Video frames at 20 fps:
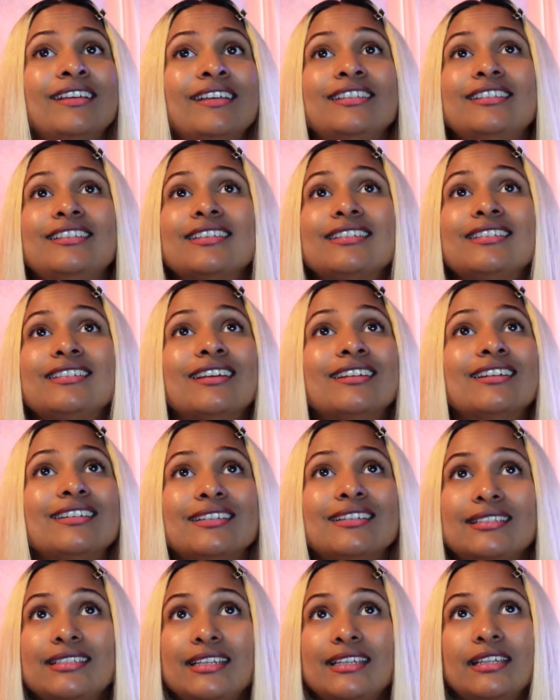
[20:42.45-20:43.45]
just
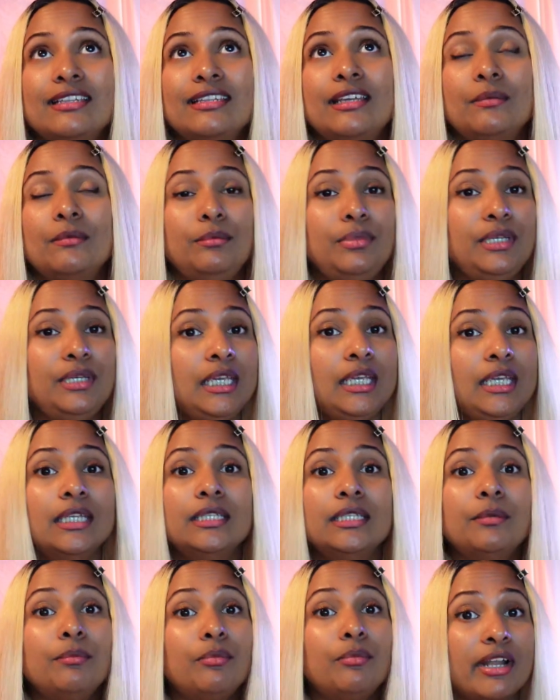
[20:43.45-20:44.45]
understand that being
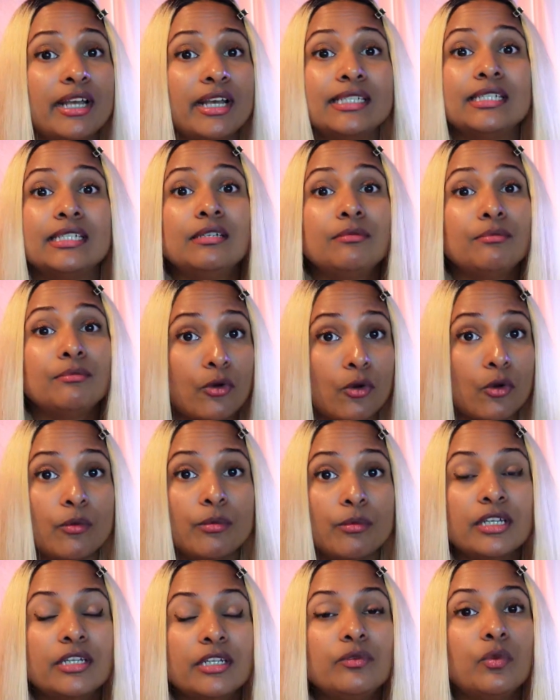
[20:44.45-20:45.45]
in the present
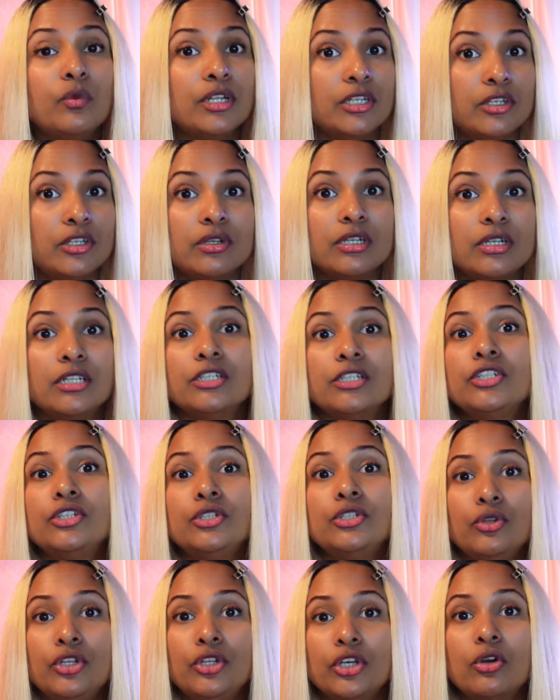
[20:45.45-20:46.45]
moment when you're in a
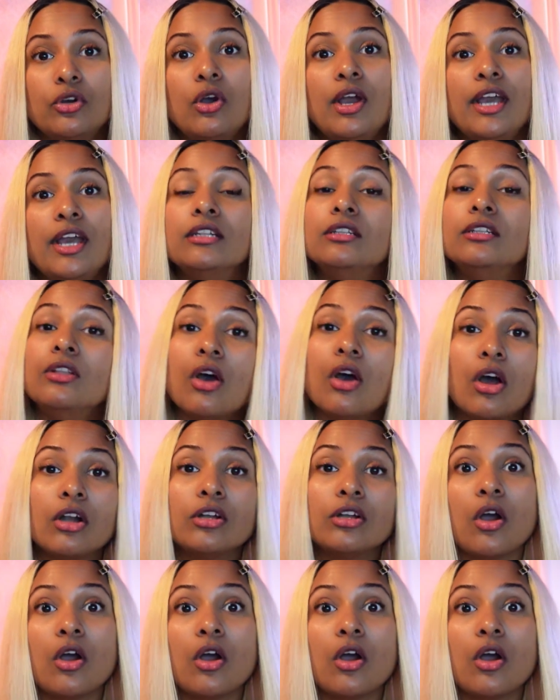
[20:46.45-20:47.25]
studio and not